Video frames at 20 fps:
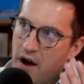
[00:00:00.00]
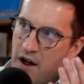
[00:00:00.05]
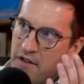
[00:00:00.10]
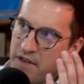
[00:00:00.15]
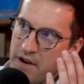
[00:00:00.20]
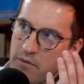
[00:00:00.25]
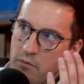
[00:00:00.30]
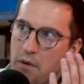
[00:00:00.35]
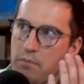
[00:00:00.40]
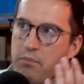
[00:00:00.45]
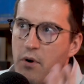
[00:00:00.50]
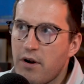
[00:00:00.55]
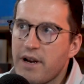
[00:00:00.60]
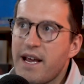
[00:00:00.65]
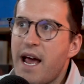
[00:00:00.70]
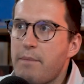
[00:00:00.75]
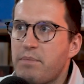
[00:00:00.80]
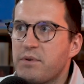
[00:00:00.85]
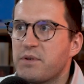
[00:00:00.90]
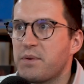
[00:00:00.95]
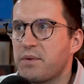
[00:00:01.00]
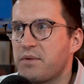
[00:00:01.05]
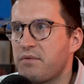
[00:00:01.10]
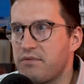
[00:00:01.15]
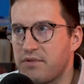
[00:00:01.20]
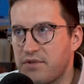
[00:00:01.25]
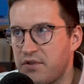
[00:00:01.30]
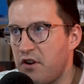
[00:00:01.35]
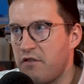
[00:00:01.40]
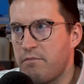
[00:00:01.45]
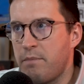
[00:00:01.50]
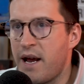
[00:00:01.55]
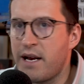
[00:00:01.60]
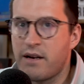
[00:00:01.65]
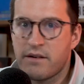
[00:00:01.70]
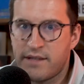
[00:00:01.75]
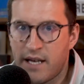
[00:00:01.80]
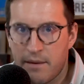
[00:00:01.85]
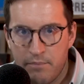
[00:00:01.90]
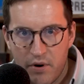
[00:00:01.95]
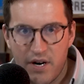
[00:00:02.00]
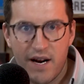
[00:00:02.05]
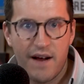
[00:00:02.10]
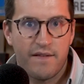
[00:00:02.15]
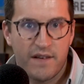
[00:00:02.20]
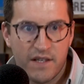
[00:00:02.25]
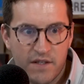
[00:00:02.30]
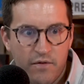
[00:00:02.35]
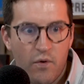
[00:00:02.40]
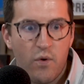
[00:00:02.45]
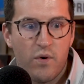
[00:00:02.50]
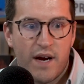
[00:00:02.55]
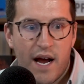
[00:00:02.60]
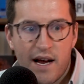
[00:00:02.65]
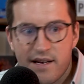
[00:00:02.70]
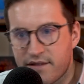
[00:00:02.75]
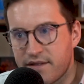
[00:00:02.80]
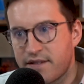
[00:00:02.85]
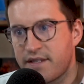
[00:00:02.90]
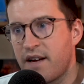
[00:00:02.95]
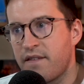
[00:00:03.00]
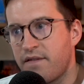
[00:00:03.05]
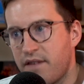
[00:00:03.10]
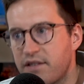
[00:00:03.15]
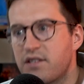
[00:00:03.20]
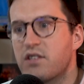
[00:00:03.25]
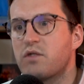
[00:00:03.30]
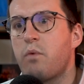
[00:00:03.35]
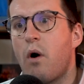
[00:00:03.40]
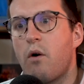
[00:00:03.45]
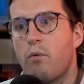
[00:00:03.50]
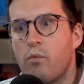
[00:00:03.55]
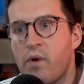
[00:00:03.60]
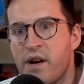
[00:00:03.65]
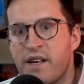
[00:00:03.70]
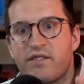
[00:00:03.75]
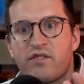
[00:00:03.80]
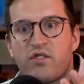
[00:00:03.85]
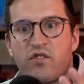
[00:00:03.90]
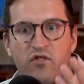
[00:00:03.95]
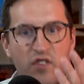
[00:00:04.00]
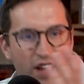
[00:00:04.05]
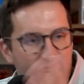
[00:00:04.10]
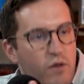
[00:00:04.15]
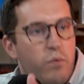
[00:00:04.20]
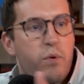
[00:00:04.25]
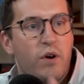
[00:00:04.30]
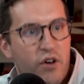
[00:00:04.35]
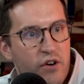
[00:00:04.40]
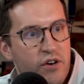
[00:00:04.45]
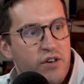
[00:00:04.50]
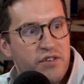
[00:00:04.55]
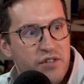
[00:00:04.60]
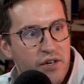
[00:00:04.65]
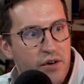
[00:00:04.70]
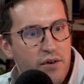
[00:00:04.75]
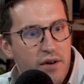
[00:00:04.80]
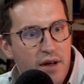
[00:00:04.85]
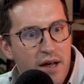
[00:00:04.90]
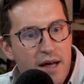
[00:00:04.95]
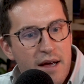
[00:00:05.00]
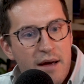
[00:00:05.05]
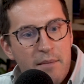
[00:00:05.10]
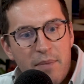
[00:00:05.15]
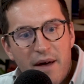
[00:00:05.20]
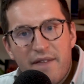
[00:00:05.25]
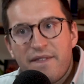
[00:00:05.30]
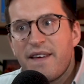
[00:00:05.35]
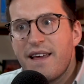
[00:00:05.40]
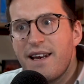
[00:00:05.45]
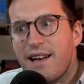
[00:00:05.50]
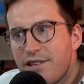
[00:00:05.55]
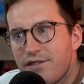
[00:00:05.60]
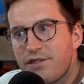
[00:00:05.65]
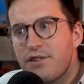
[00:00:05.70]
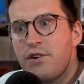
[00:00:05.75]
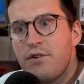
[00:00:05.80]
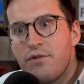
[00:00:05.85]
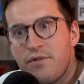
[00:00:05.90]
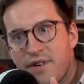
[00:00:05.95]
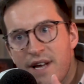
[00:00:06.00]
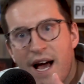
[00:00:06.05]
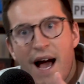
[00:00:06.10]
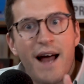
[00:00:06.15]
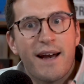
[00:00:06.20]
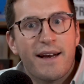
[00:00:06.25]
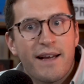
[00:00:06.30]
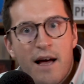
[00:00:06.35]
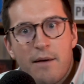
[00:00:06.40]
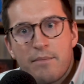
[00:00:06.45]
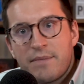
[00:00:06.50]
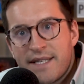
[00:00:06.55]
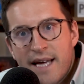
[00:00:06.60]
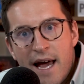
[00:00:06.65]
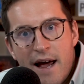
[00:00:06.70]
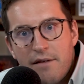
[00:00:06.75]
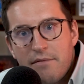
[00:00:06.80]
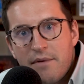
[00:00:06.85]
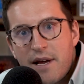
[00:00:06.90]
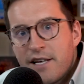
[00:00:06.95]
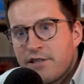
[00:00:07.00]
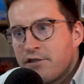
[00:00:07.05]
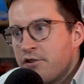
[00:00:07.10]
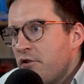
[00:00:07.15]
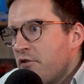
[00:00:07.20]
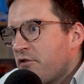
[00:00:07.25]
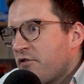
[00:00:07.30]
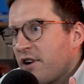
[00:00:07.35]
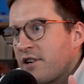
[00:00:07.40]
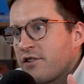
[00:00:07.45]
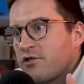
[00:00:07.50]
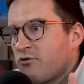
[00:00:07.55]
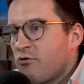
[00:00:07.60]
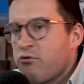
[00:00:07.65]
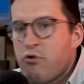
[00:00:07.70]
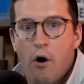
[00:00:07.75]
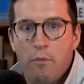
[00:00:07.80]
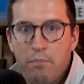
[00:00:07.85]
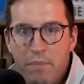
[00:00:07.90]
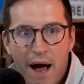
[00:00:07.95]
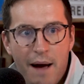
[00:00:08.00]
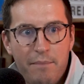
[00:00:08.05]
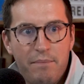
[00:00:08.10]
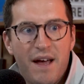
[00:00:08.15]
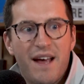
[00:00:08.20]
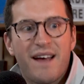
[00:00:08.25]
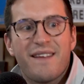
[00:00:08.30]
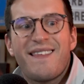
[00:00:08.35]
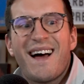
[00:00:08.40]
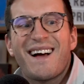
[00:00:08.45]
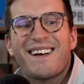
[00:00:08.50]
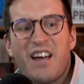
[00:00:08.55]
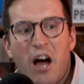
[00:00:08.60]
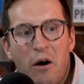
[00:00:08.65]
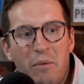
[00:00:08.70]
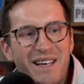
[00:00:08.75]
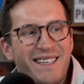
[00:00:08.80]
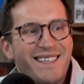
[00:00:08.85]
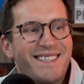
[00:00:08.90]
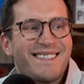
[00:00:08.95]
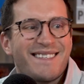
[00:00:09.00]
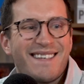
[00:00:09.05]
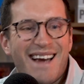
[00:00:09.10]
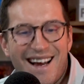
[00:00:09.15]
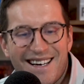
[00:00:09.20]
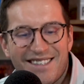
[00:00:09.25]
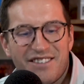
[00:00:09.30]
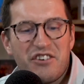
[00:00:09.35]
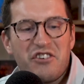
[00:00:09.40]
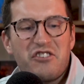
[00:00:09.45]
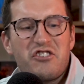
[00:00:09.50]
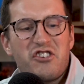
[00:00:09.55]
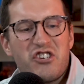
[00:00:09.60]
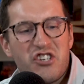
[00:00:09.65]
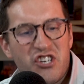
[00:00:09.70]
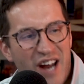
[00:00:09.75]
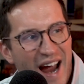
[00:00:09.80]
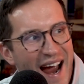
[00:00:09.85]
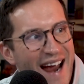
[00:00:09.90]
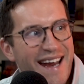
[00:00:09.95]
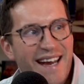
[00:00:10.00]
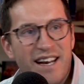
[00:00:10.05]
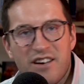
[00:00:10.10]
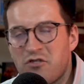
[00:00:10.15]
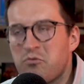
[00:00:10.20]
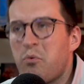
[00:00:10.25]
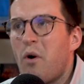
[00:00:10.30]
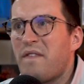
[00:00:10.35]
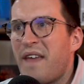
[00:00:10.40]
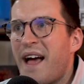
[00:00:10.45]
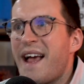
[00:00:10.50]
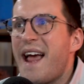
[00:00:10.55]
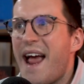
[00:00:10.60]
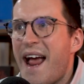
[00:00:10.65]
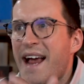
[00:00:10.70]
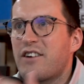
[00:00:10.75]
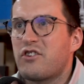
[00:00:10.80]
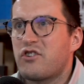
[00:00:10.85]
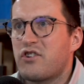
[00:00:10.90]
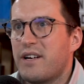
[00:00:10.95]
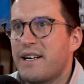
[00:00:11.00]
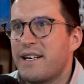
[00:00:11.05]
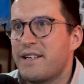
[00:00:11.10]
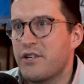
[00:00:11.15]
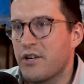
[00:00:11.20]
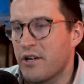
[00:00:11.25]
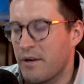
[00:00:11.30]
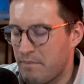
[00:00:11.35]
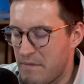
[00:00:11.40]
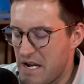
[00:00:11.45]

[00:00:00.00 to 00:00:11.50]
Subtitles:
I think what probably happens with the Reserve Bank is they put out this forecast and say, this is what we think we're going to do. But then as new data comes out, as new things crop up, they're going to start to change what they actually do.